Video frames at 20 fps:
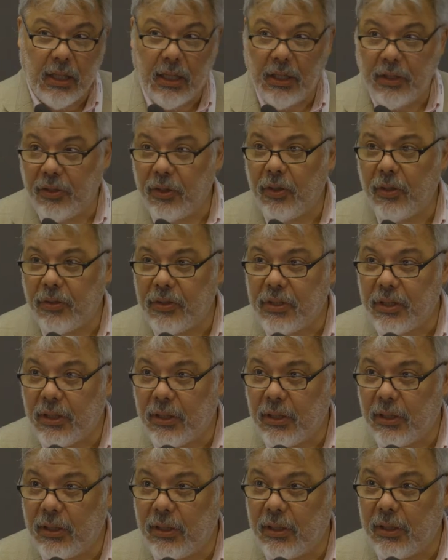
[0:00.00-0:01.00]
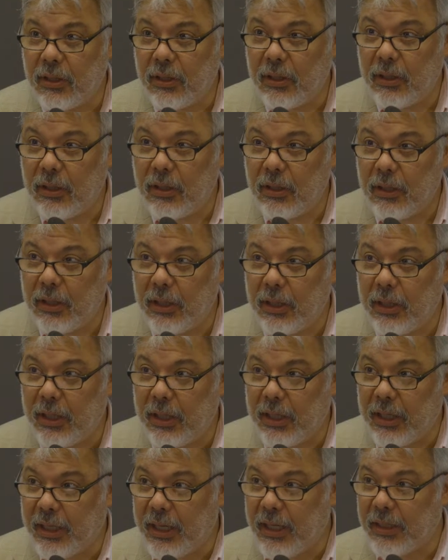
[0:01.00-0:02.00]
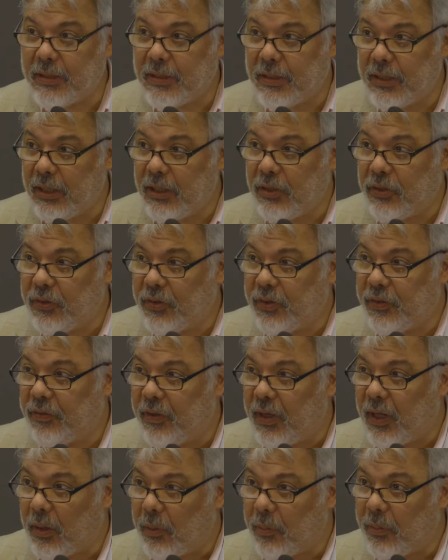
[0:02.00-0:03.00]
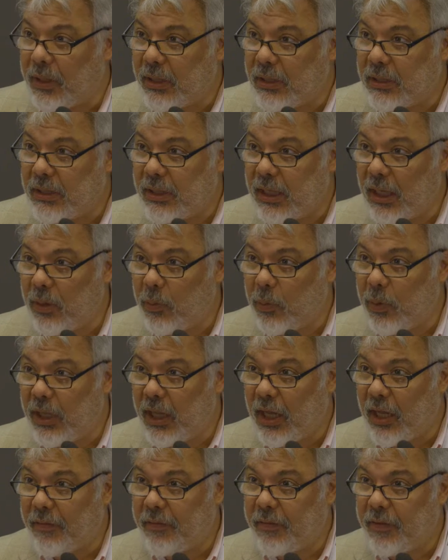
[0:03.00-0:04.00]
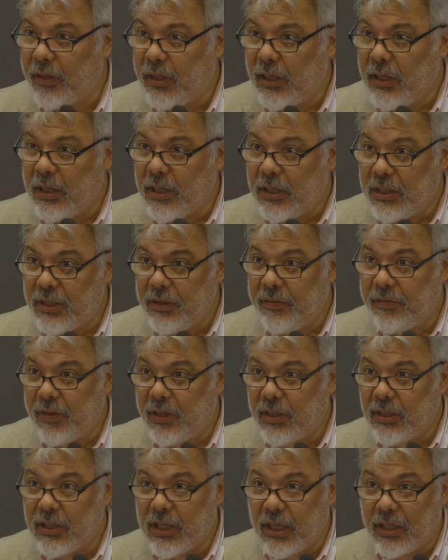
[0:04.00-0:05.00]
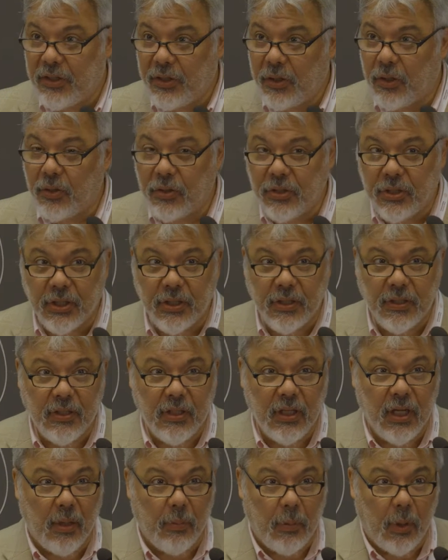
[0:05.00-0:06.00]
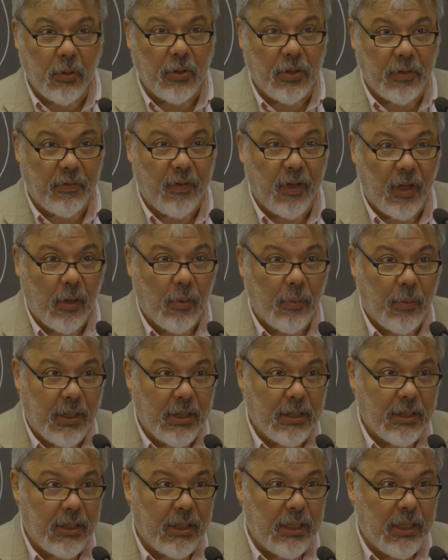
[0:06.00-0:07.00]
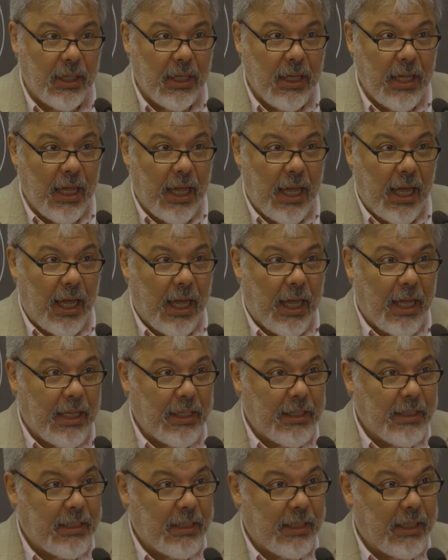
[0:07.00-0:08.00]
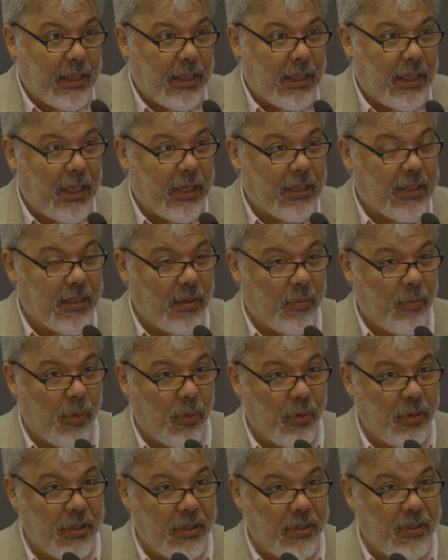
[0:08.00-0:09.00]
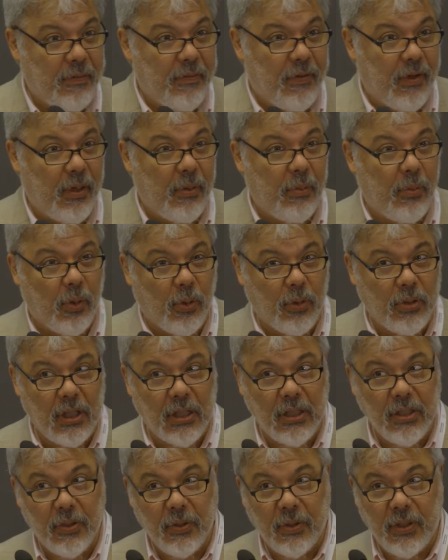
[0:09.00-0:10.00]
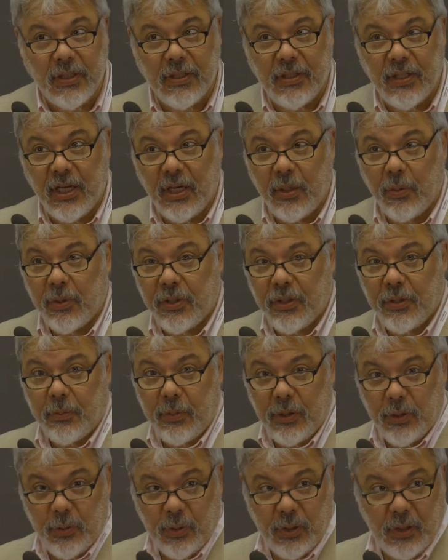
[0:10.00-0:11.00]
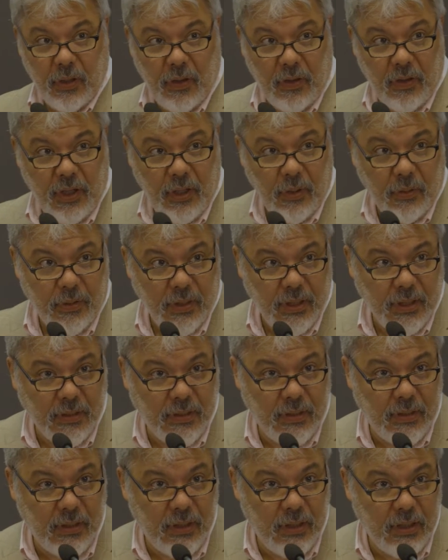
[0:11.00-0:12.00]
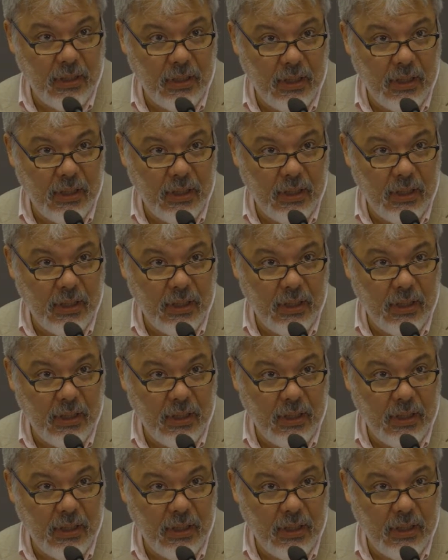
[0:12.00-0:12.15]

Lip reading: ideology gets into development, and we have different ideologies about development, and at some point it's very important to distinguish between theories,